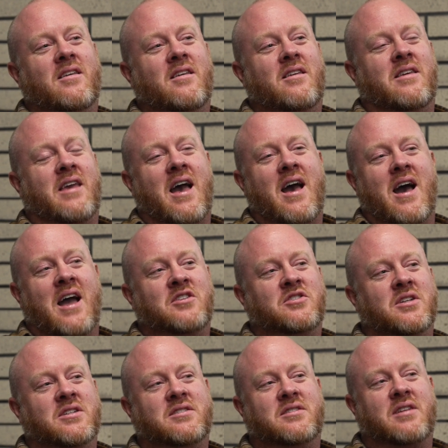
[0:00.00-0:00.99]

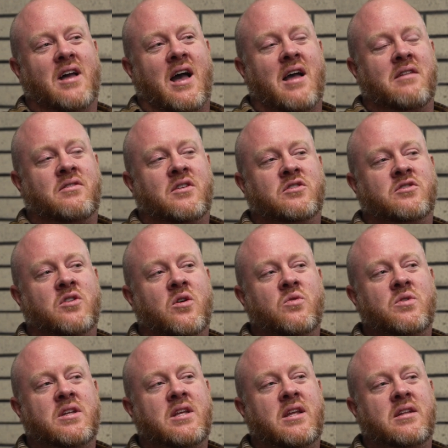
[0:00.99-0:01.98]
there's no
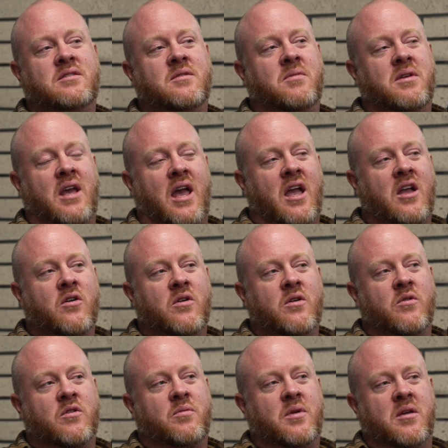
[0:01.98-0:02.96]
need to be angry
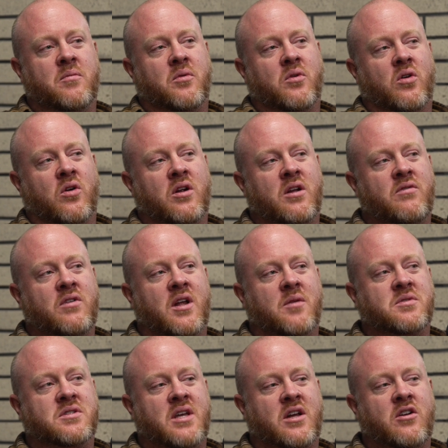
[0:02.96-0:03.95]
with people or even
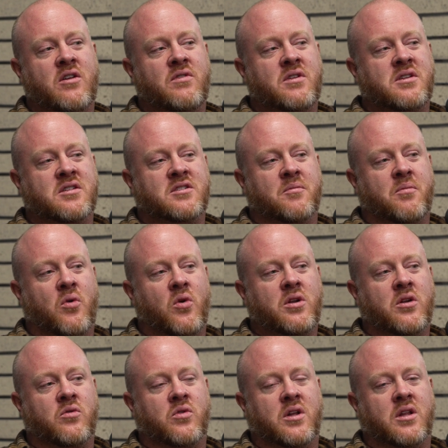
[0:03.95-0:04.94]
upset or even
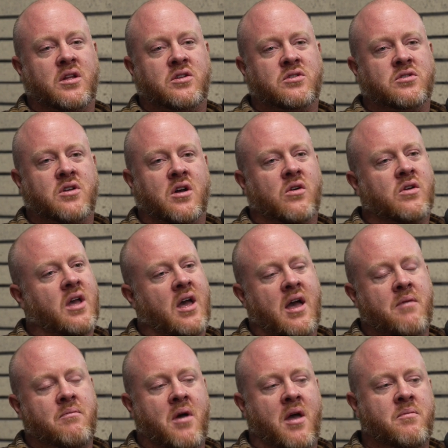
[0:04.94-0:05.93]
disappointed, really. Just go,
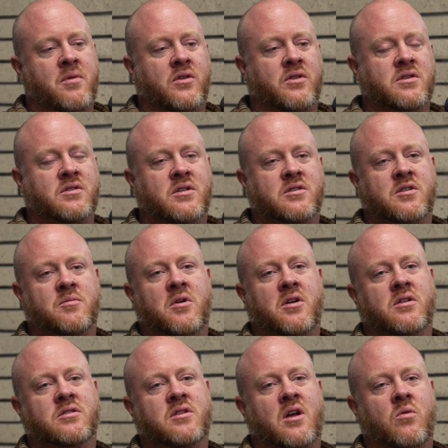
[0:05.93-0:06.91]
okay, I built this system here
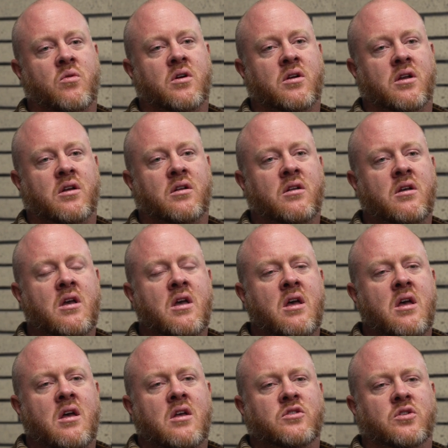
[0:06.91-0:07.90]
and it's not working.
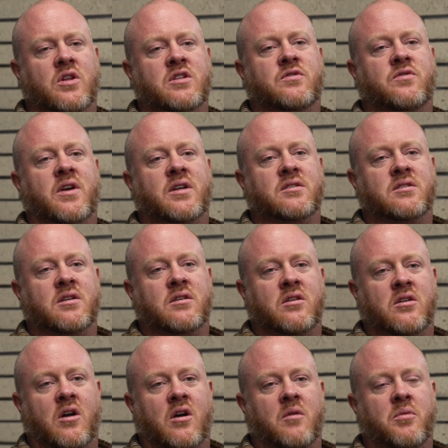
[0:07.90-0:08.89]
So let's fix it,
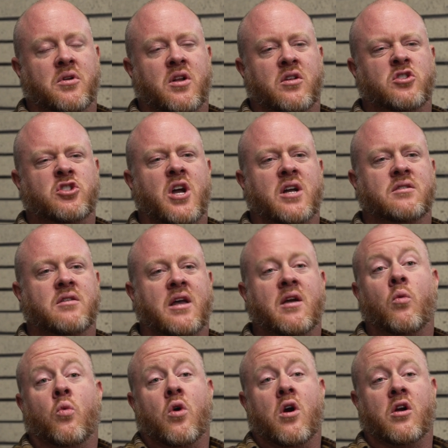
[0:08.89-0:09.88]
you know, put it on a check, like
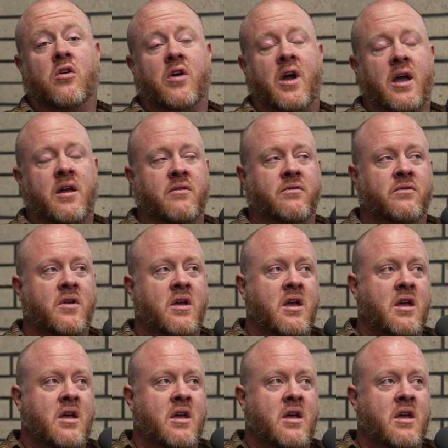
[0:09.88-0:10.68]
at work, right? If